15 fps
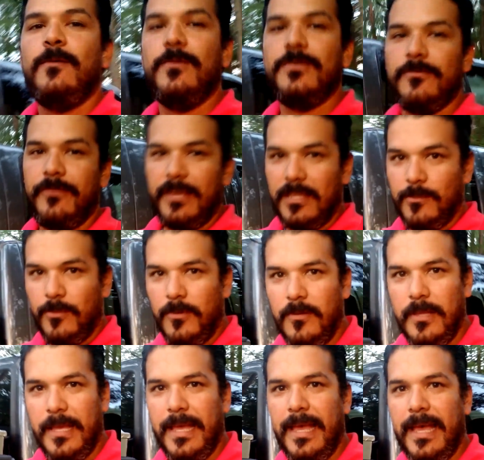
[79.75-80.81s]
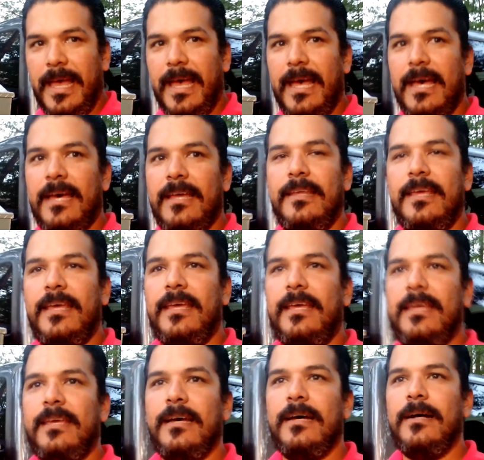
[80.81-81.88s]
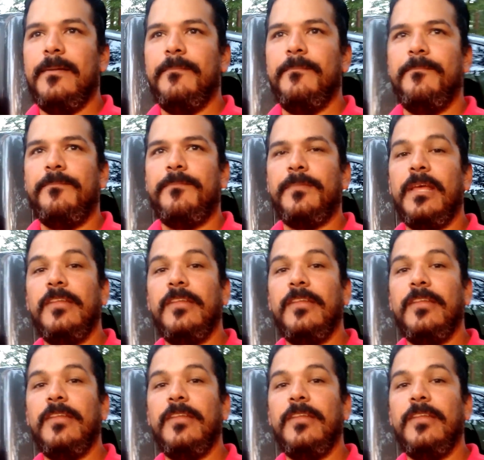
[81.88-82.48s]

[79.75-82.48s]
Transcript: it was available. It had a